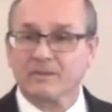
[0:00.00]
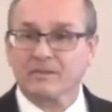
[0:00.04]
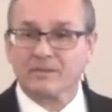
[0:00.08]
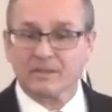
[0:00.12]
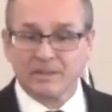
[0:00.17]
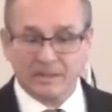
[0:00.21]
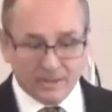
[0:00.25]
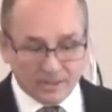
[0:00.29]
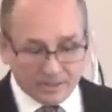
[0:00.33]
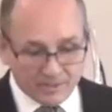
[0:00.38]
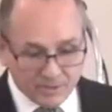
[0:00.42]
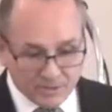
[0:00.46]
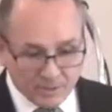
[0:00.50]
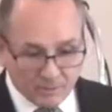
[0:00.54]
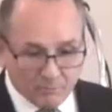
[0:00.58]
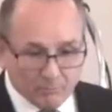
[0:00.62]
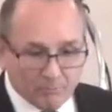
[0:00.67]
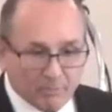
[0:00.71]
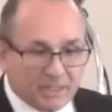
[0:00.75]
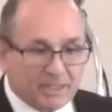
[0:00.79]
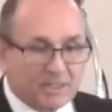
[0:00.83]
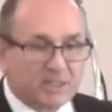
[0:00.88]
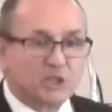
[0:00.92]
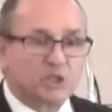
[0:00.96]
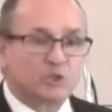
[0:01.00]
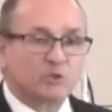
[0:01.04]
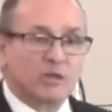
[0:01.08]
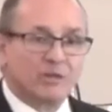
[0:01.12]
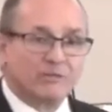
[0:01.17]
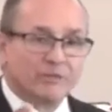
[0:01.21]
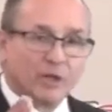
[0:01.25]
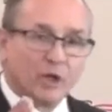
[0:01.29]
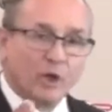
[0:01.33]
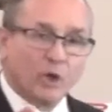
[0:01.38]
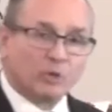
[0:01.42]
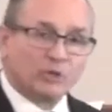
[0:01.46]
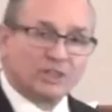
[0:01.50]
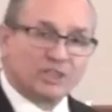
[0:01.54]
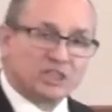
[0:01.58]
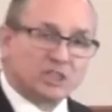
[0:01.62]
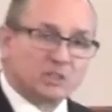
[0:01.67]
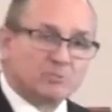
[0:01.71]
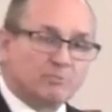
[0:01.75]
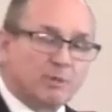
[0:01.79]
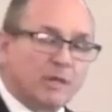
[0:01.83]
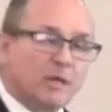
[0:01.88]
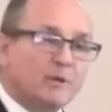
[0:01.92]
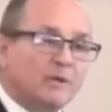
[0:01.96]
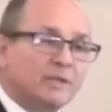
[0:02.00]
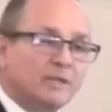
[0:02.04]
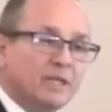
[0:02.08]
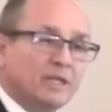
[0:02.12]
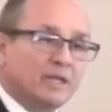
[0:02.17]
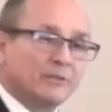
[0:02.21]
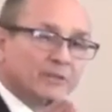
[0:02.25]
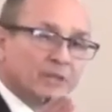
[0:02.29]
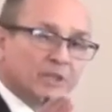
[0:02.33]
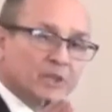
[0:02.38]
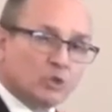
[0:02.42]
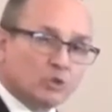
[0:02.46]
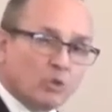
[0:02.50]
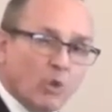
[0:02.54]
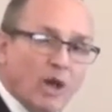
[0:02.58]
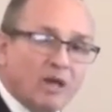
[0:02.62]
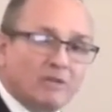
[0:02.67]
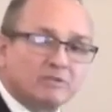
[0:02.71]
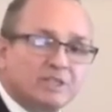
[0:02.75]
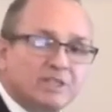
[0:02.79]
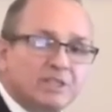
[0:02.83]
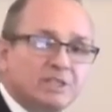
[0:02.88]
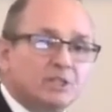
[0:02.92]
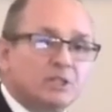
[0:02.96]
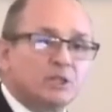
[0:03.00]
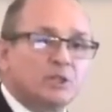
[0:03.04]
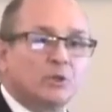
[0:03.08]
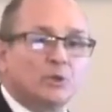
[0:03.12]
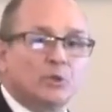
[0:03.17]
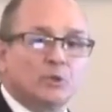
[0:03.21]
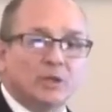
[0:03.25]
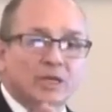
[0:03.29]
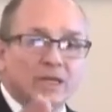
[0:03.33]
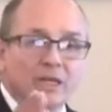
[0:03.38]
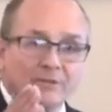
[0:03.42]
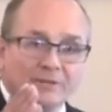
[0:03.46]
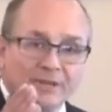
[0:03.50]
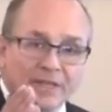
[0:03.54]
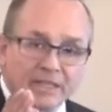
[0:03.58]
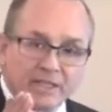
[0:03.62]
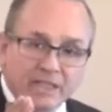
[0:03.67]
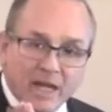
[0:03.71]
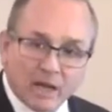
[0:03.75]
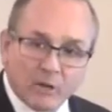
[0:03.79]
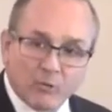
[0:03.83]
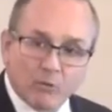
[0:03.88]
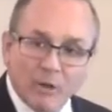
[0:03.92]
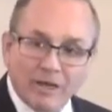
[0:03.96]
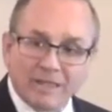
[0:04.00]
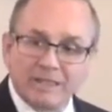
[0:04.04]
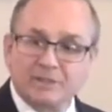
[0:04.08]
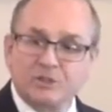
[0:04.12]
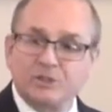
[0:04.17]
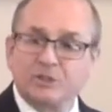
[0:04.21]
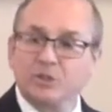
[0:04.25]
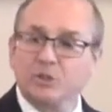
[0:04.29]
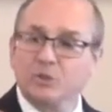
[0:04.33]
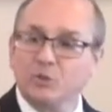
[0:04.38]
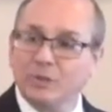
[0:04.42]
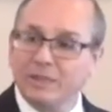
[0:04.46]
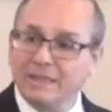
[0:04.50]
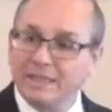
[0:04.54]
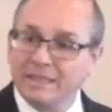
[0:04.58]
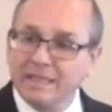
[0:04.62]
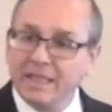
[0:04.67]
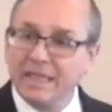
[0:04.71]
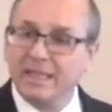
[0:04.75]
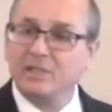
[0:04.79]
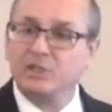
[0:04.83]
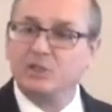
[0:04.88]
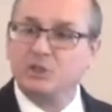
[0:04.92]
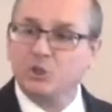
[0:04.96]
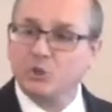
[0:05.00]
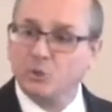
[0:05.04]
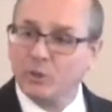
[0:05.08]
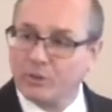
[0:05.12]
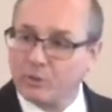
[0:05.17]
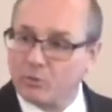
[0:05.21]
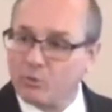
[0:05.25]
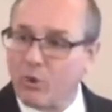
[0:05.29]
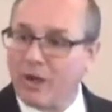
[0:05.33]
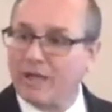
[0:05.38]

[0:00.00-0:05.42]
It is the ministry of the Holy Spirit that dwells in you, that directs you and leads you in